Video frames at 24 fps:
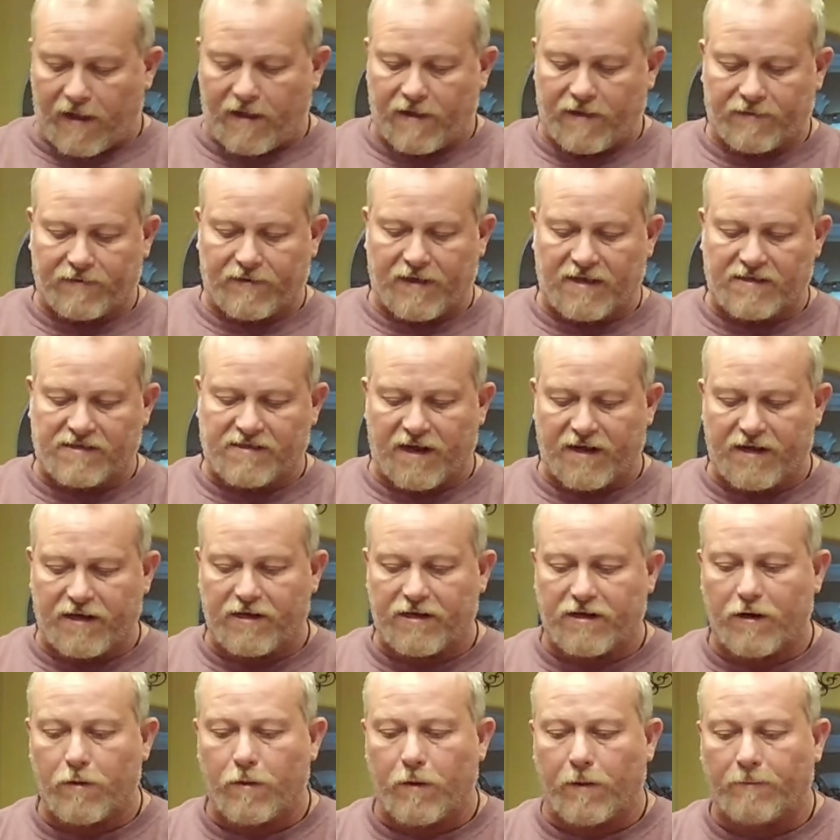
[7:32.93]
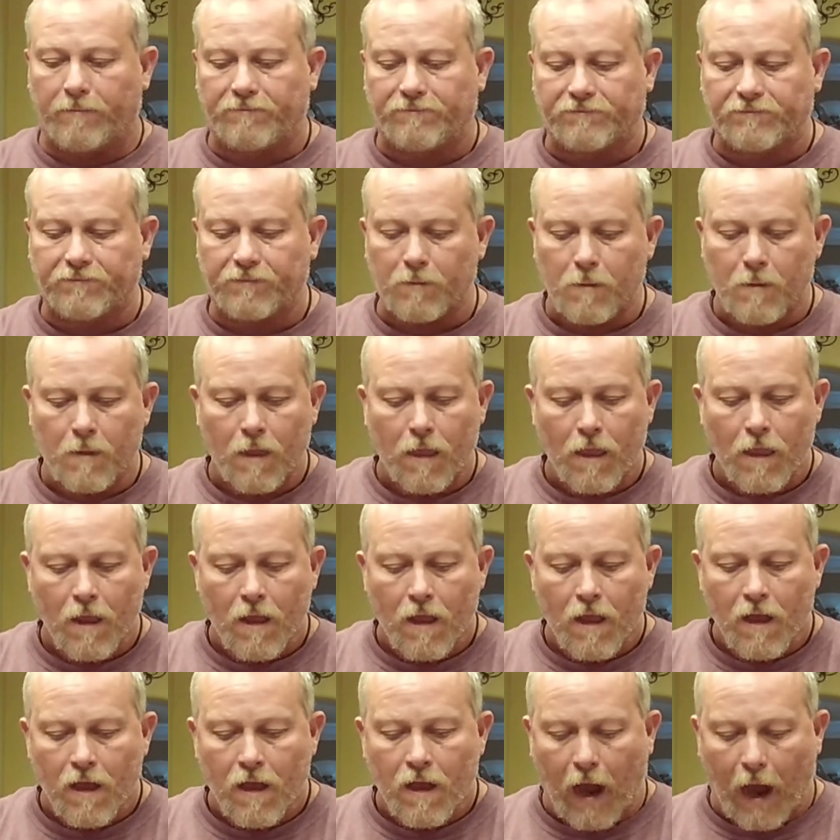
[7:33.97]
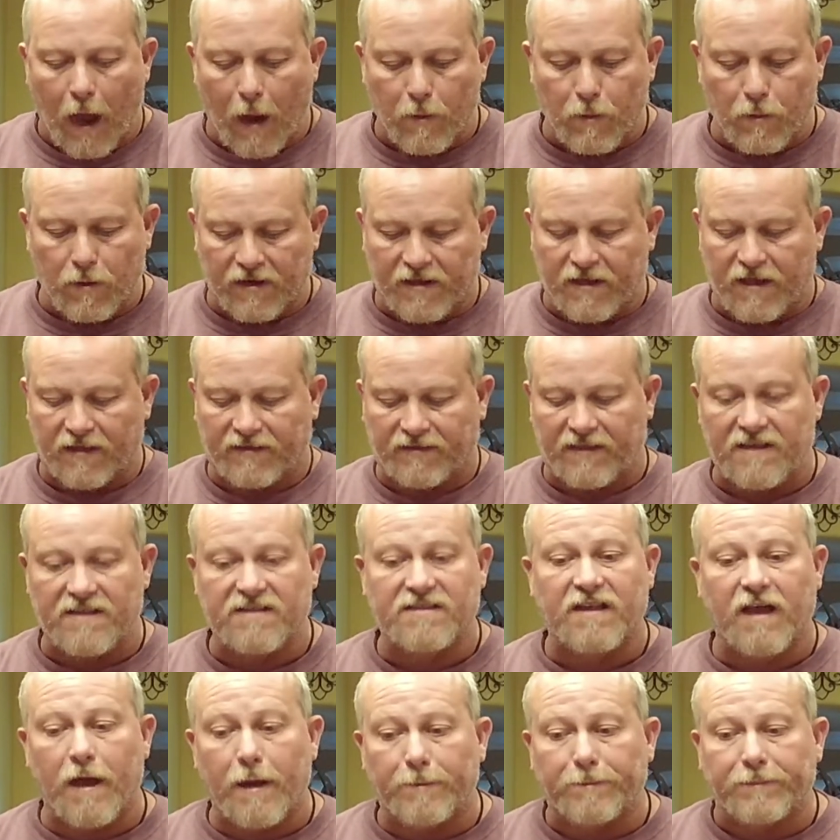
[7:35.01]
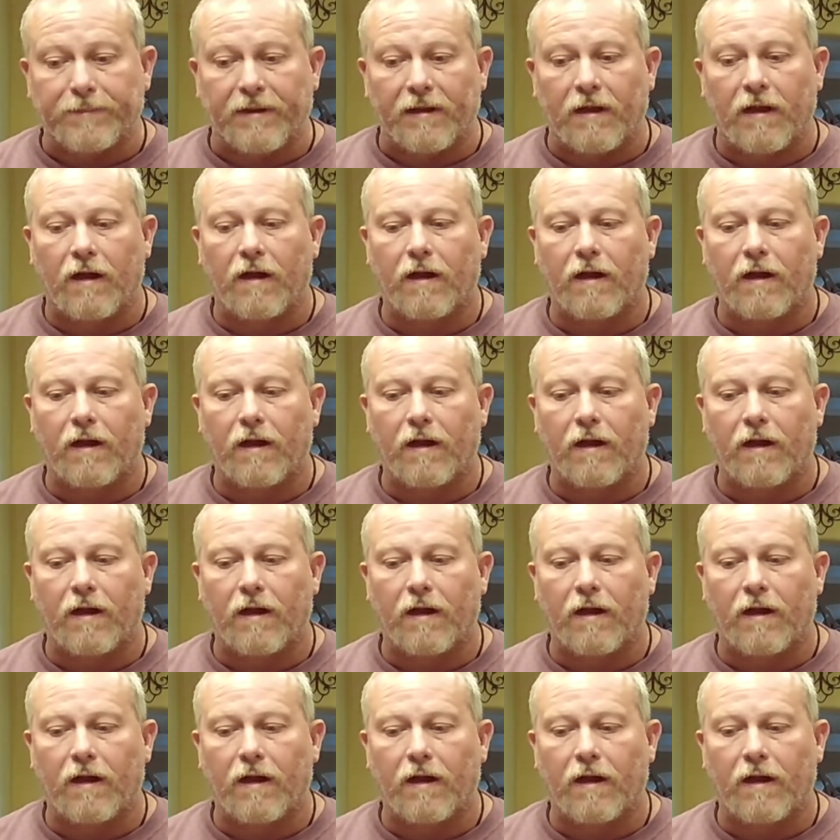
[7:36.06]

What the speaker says: That's how you do them. I'm going to cut these up.